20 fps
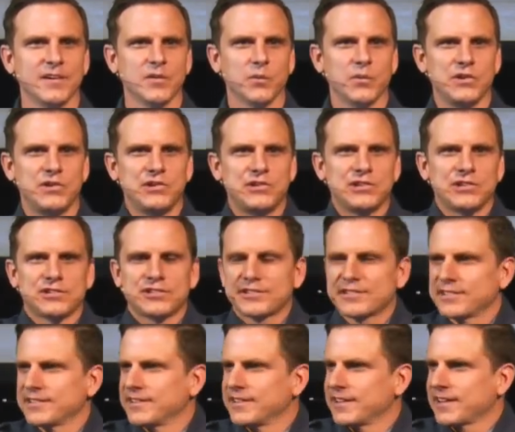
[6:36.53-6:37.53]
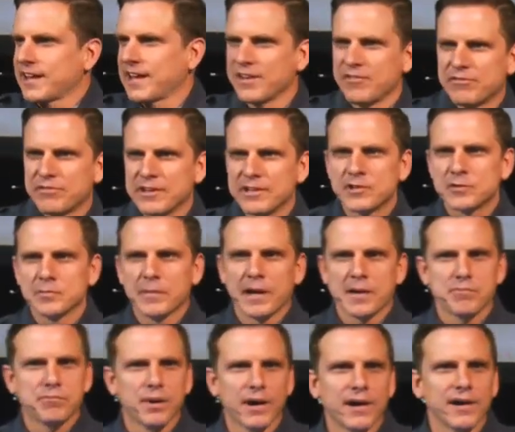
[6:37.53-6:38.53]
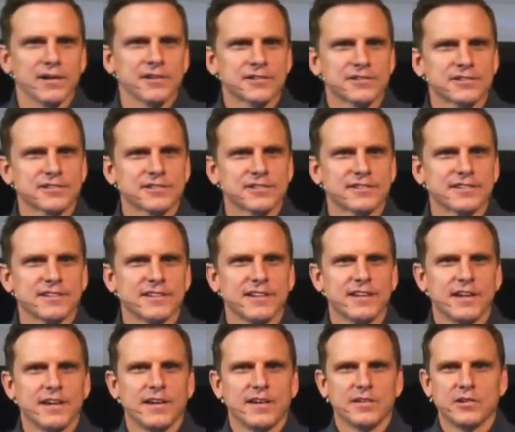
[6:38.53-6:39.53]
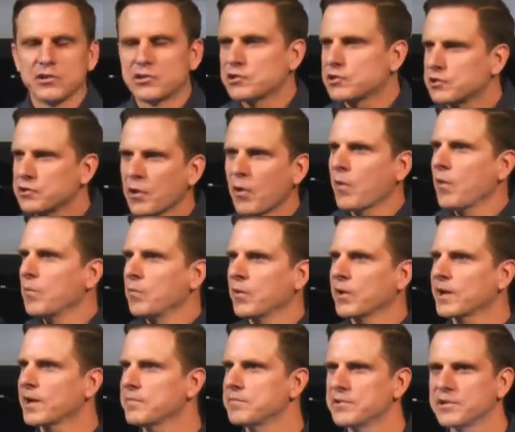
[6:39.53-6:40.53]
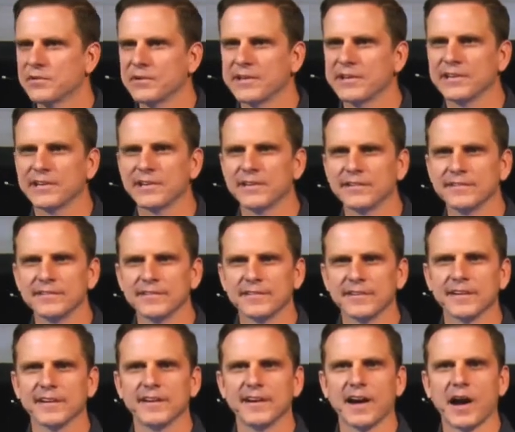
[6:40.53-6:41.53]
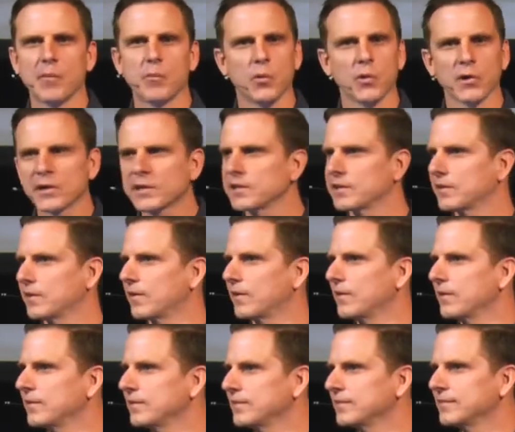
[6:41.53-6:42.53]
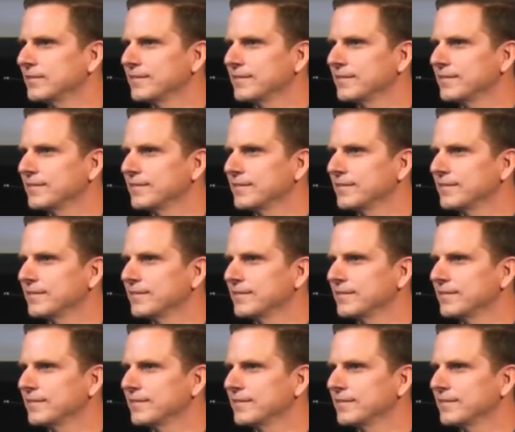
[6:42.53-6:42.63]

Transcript: Would you just convince my boss? Just show him what I'm doing here? I'm working hard.